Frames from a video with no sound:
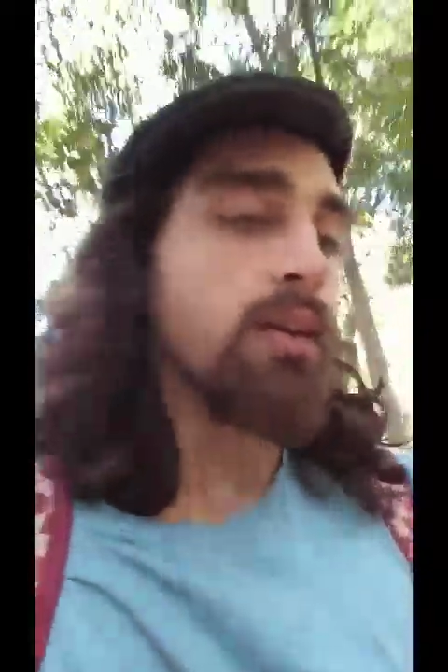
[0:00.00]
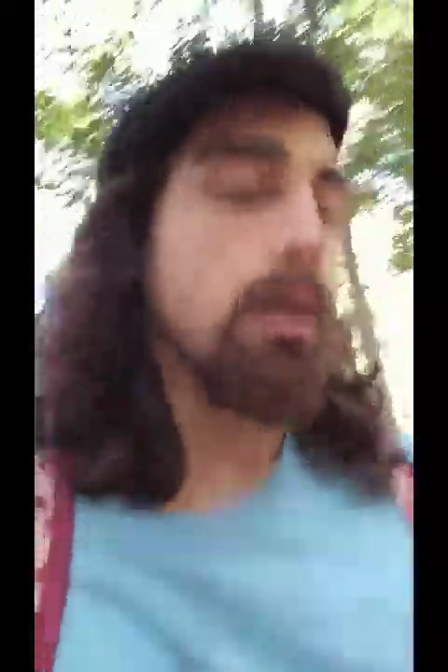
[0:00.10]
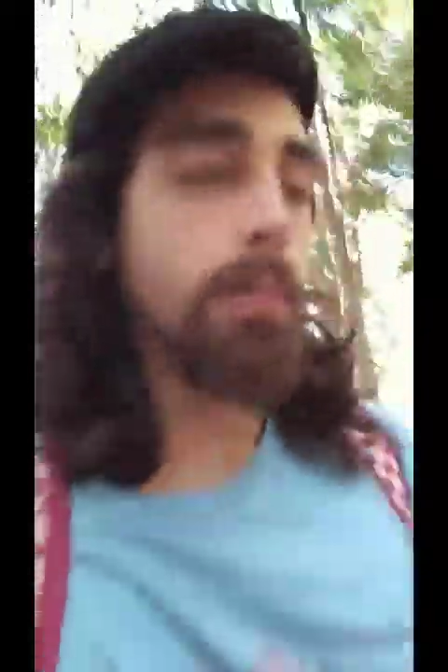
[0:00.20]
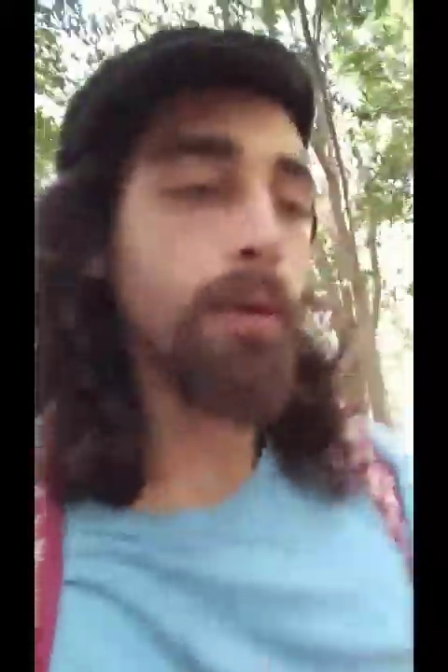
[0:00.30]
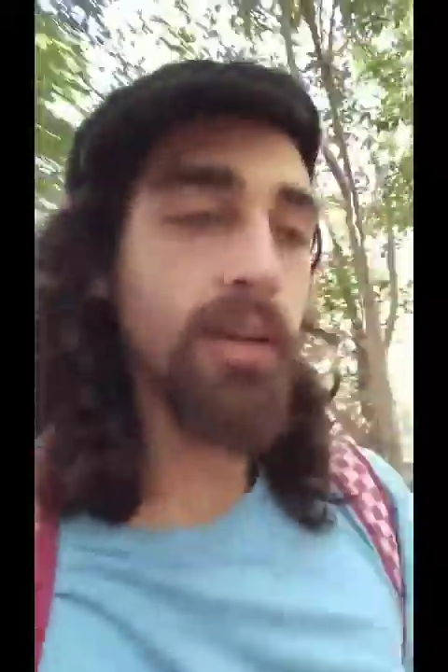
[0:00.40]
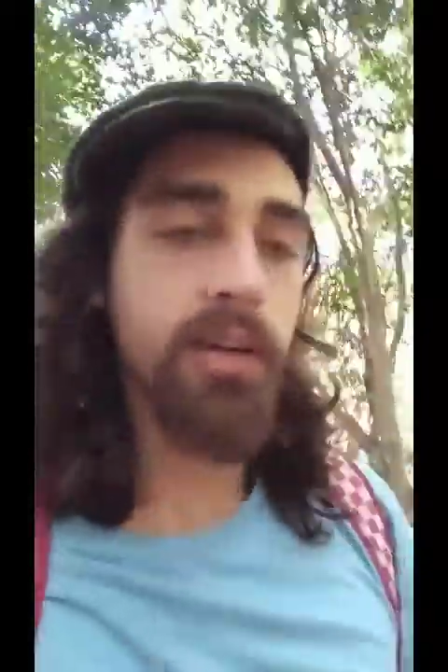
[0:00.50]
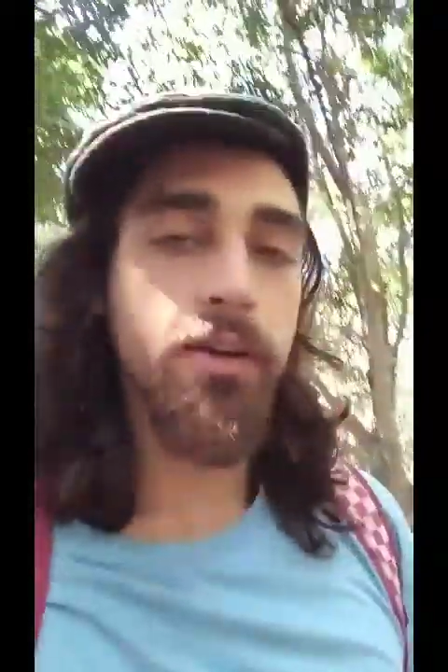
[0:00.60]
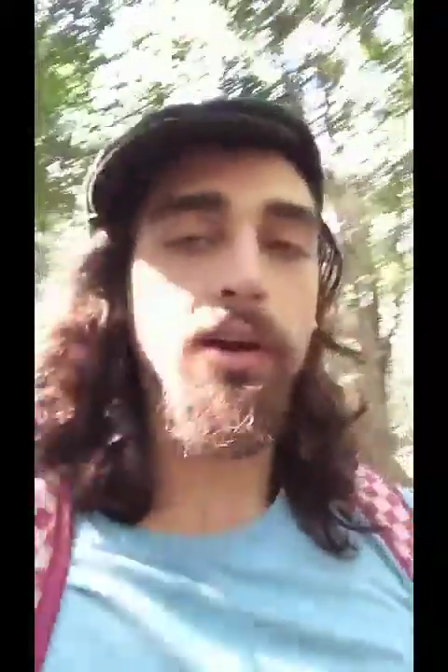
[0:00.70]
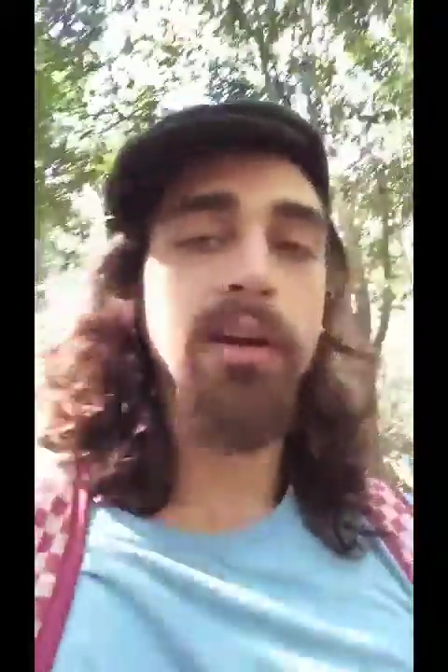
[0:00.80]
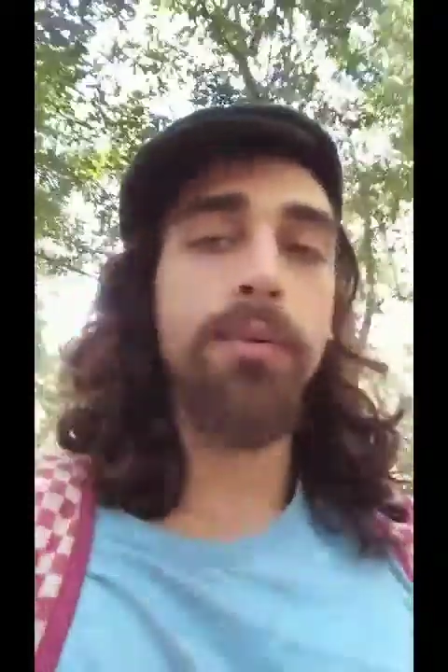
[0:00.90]
a pretty
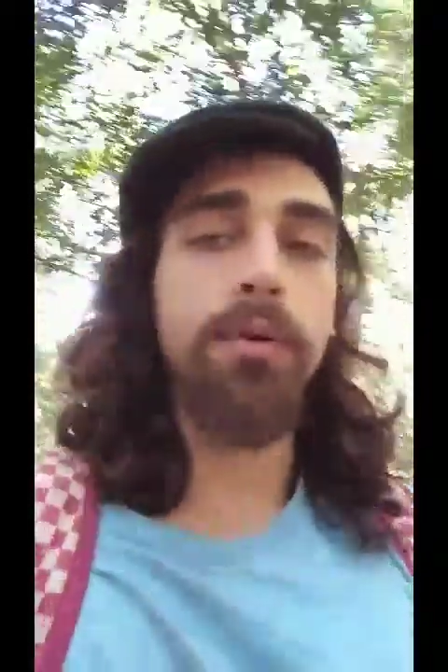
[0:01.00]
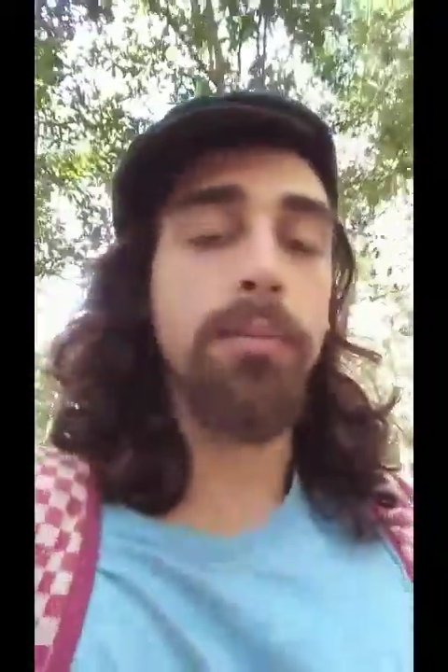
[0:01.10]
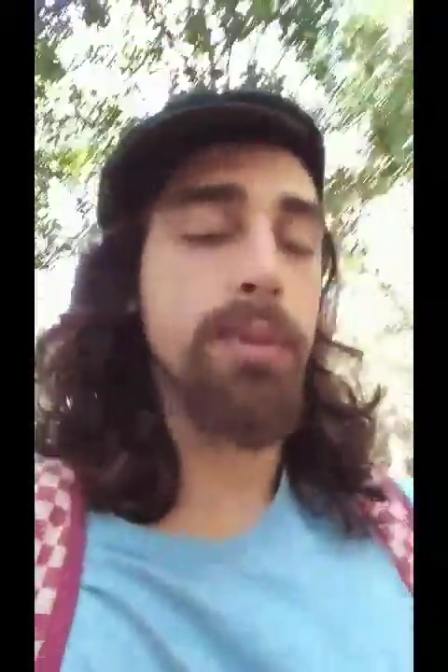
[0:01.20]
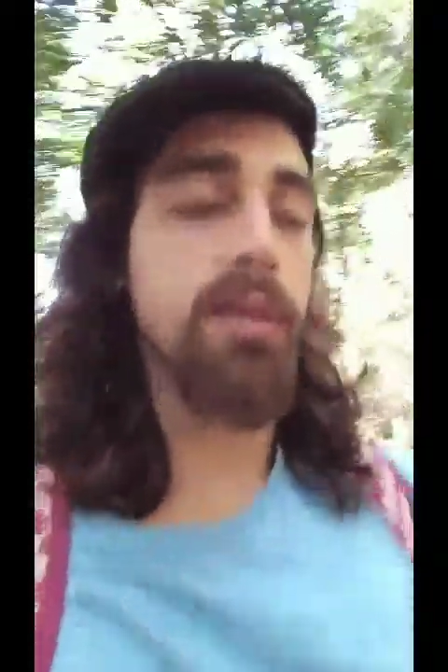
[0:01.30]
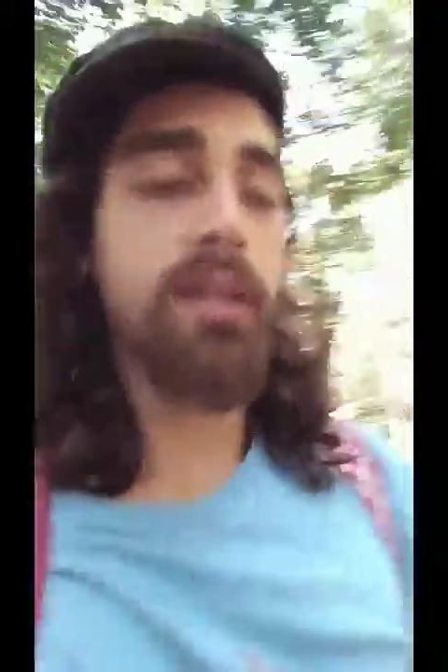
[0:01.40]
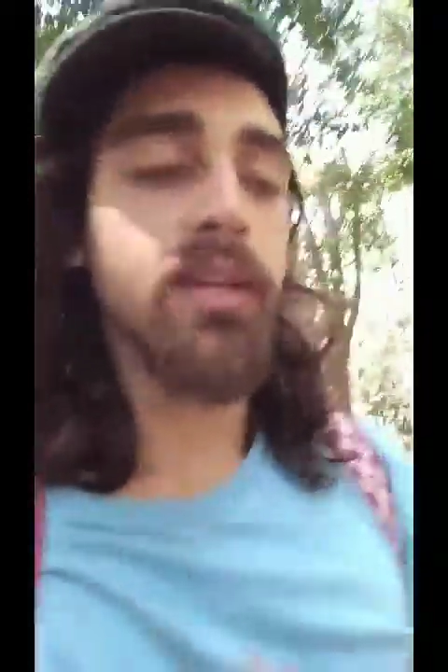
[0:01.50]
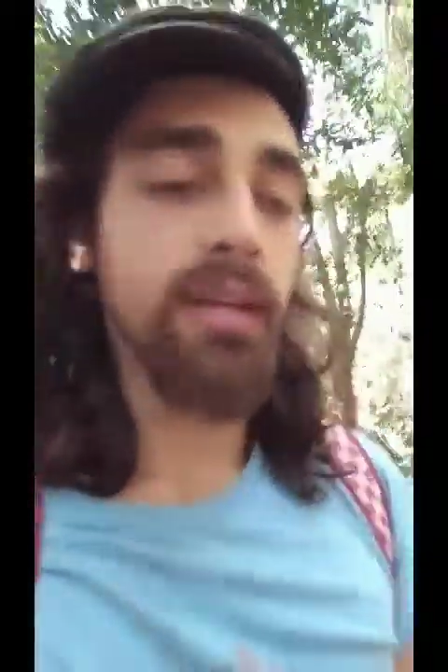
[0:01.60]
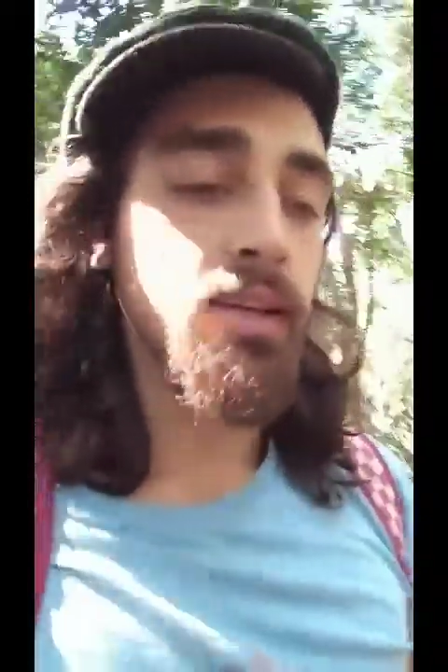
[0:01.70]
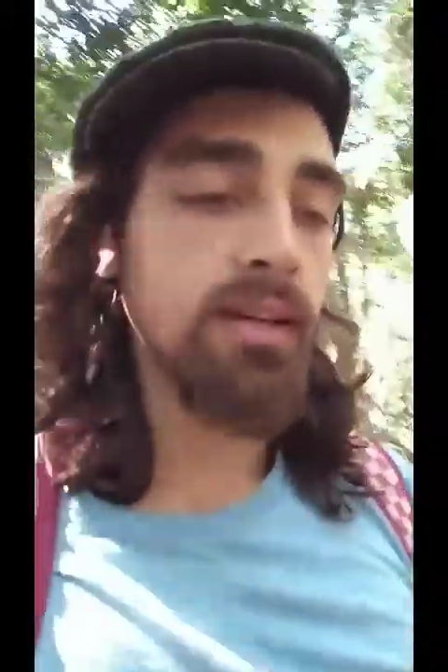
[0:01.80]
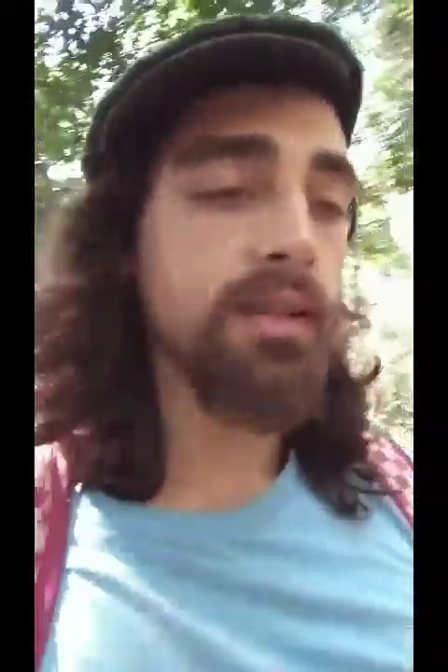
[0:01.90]
incredible ability